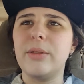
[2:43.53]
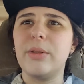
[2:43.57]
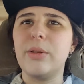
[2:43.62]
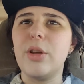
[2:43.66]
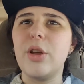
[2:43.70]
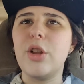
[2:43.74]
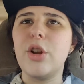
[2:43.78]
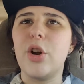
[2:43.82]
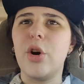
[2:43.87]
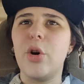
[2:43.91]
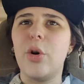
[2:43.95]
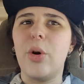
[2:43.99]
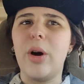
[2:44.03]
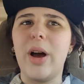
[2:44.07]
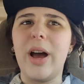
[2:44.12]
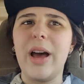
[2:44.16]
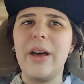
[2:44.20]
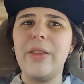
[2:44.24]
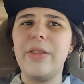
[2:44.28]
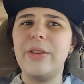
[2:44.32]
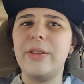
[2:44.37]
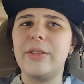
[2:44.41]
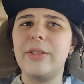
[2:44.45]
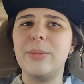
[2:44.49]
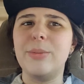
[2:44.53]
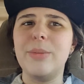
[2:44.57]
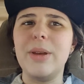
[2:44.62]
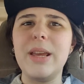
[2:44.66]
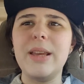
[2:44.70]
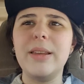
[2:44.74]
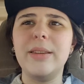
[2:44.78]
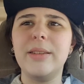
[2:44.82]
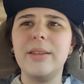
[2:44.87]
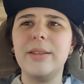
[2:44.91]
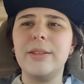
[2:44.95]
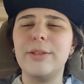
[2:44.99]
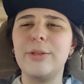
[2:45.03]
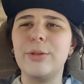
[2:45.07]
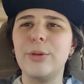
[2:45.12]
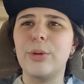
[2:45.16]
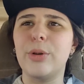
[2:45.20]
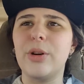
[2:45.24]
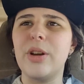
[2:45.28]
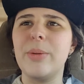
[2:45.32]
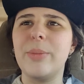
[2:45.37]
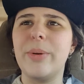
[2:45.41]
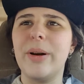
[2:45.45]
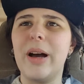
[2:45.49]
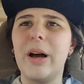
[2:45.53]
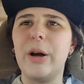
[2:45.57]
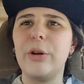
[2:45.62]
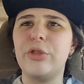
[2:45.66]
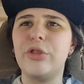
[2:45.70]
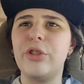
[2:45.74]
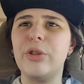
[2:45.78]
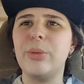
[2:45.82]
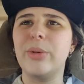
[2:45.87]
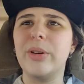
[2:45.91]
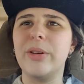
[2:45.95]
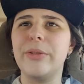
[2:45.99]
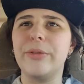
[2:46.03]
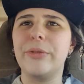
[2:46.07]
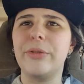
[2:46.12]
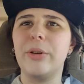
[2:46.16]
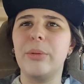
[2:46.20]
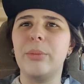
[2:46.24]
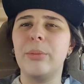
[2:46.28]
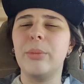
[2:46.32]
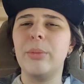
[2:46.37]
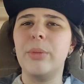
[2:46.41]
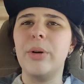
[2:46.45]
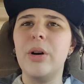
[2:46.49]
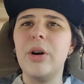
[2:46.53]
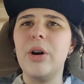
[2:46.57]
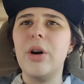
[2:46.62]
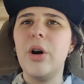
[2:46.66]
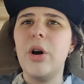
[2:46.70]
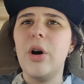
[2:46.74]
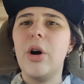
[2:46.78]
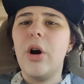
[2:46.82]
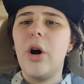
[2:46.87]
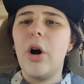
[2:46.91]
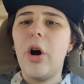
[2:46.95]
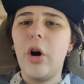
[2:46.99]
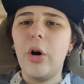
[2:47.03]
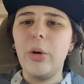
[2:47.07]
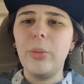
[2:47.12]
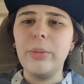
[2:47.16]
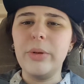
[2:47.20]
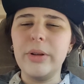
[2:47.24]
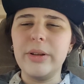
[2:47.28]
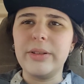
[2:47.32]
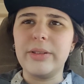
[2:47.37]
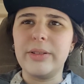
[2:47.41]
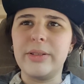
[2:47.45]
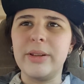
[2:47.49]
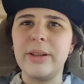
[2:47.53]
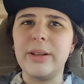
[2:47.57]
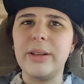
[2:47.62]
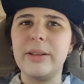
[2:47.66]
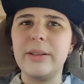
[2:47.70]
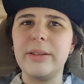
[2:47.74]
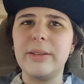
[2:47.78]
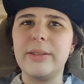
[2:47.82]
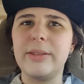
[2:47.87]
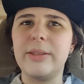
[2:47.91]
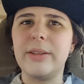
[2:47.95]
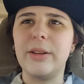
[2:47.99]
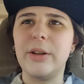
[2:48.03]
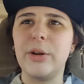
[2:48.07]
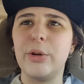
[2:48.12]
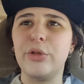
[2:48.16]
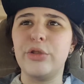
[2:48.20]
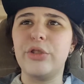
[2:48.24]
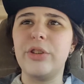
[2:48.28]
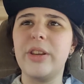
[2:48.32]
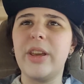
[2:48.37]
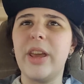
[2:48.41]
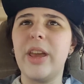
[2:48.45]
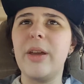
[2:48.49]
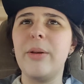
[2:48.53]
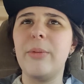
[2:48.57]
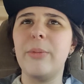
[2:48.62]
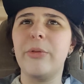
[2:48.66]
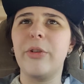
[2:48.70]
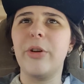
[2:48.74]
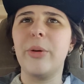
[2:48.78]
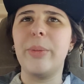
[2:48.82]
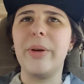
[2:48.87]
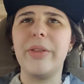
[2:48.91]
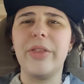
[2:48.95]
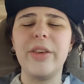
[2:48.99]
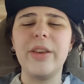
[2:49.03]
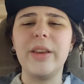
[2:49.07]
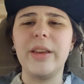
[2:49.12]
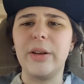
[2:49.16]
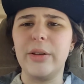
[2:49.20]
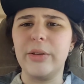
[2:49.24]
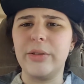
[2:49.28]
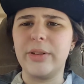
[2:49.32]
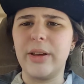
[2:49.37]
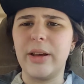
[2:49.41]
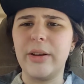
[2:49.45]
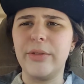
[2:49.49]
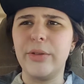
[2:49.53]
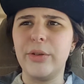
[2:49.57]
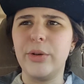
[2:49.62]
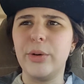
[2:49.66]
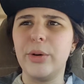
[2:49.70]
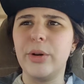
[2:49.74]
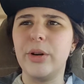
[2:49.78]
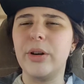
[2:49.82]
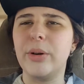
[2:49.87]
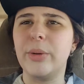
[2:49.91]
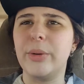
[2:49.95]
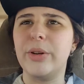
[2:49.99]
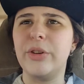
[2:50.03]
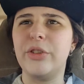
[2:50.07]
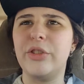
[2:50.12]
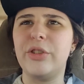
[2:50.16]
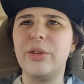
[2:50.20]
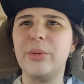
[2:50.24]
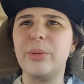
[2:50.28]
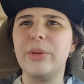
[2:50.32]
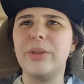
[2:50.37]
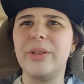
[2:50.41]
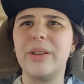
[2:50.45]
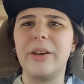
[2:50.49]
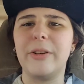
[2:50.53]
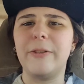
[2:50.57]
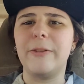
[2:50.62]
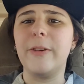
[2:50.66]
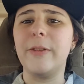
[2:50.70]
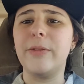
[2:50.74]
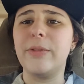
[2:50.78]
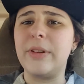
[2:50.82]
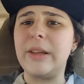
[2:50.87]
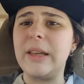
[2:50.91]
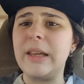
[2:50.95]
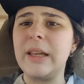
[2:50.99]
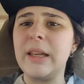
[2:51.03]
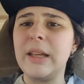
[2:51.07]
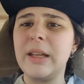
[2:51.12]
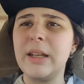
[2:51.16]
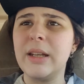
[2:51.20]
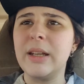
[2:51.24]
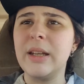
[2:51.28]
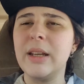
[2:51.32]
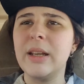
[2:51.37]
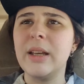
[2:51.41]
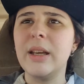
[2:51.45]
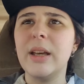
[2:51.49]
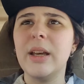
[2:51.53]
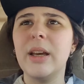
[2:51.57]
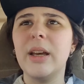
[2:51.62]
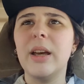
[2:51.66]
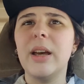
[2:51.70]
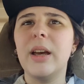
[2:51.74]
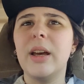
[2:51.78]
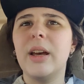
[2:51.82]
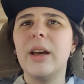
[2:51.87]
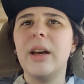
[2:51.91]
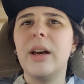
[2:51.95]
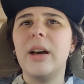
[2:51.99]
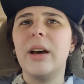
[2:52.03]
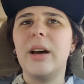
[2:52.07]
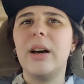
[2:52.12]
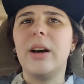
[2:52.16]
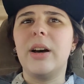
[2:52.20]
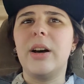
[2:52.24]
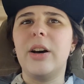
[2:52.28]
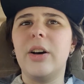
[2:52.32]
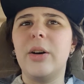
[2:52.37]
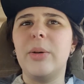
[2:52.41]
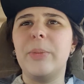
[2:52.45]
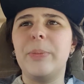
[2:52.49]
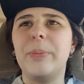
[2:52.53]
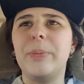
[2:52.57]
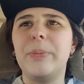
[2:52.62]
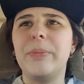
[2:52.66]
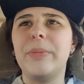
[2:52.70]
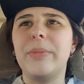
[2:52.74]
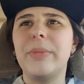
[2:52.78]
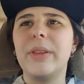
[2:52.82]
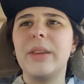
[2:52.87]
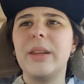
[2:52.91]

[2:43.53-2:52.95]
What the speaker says: you know, had this amazing story about how she went from homelessness. You know, she came from, I think, El Salvador when she was like 15. And,